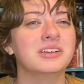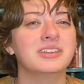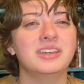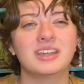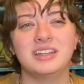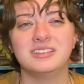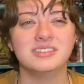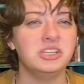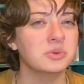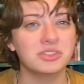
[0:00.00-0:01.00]
or, like, kind of
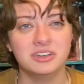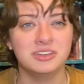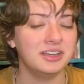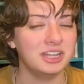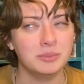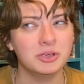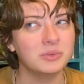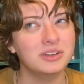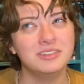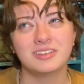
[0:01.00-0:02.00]
see what their dynamic
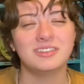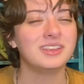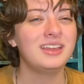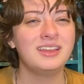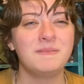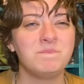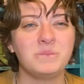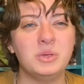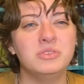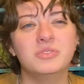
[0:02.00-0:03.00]
was, because
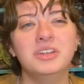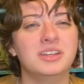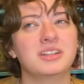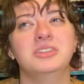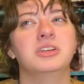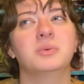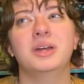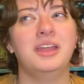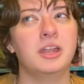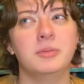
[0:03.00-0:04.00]
it was very unclear
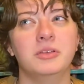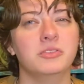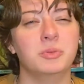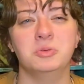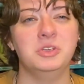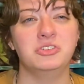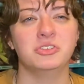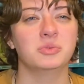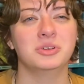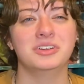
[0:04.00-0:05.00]
what Annabelle's
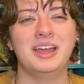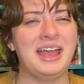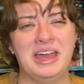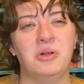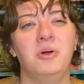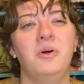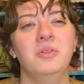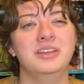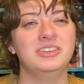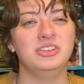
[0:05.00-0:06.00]
motivations were at all.
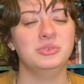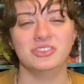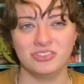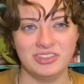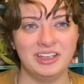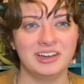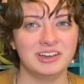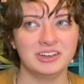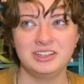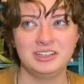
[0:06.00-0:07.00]
Like, she was just
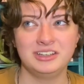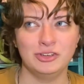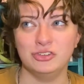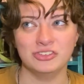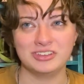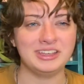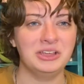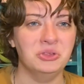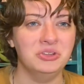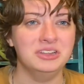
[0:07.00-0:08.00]
there. She just
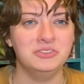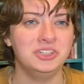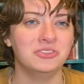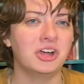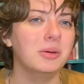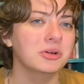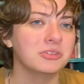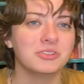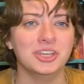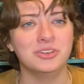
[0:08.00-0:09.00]
killed Livy and
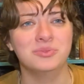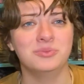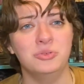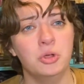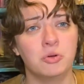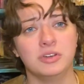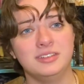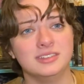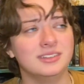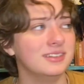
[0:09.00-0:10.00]
Robert for, like, no
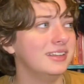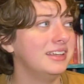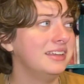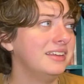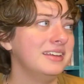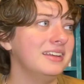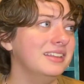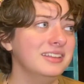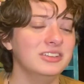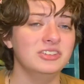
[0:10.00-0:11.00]
reason.
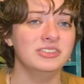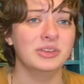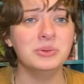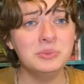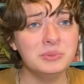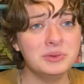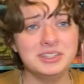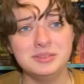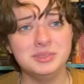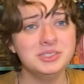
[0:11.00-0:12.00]
And then she's like, "Ooh, I
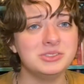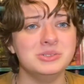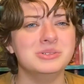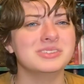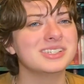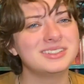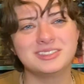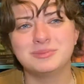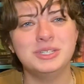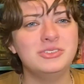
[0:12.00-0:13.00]
didn't mean to." It's like,
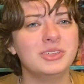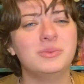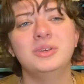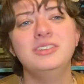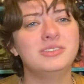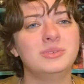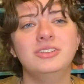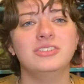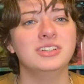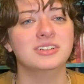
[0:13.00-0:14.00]
bitch, like, what is
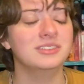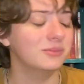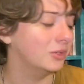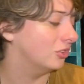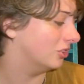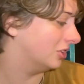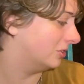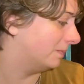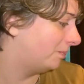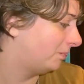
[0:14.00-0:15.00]
your deal? What is your
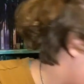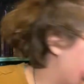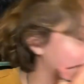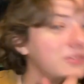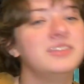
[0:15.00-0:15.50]
deal? Oh,